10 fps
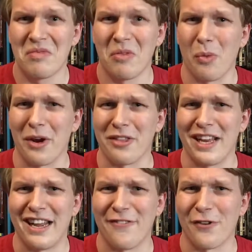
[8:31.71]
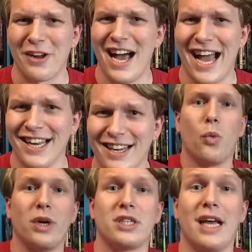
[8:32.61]
Weird that he forgot.
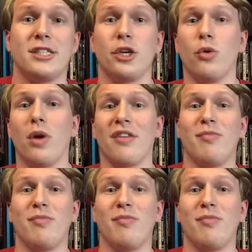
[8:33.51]
Which led to one